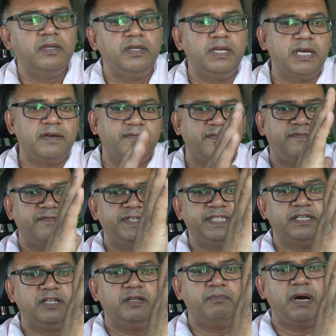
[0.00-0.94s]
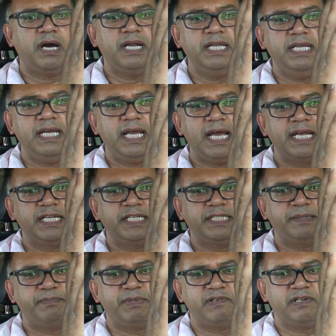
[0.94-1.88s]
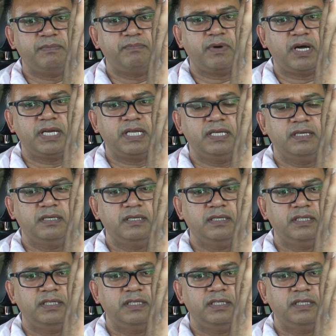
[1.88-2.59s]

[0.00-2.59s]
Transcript: You have a physical body and a spirit body.